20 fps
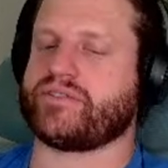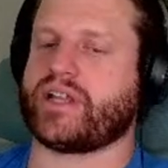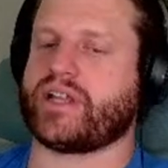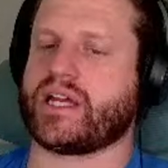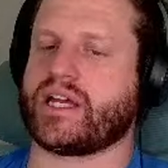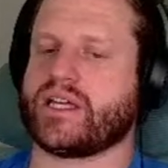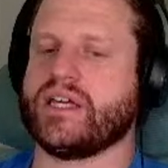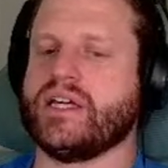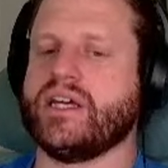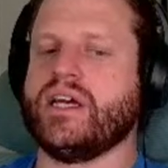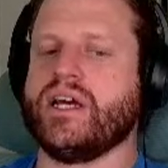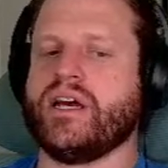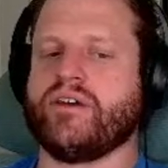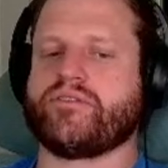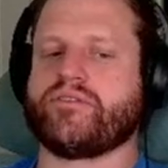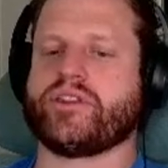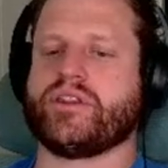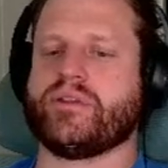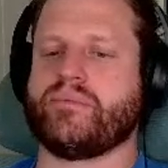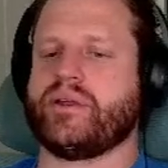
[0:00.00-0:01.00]
Like
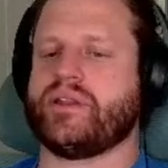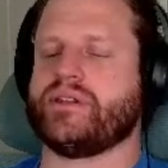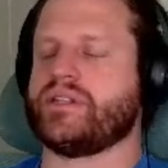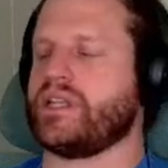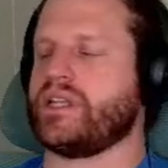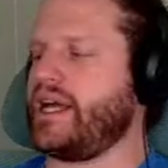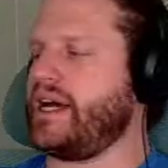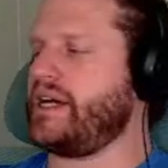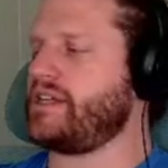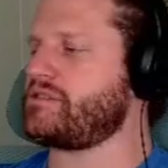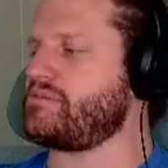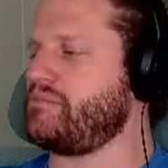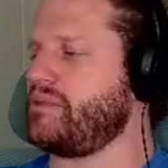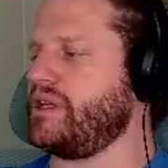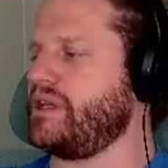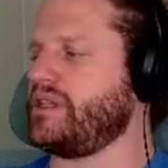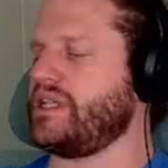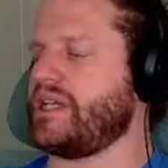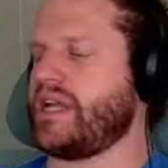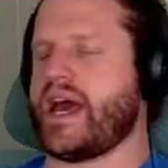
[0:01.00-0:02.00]
for the last
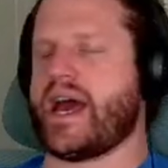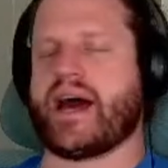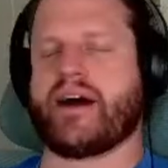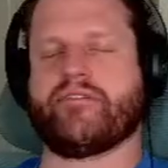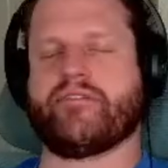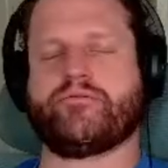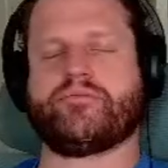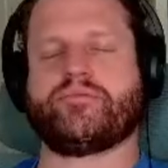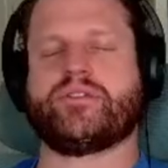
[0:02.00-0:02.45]
month and a half,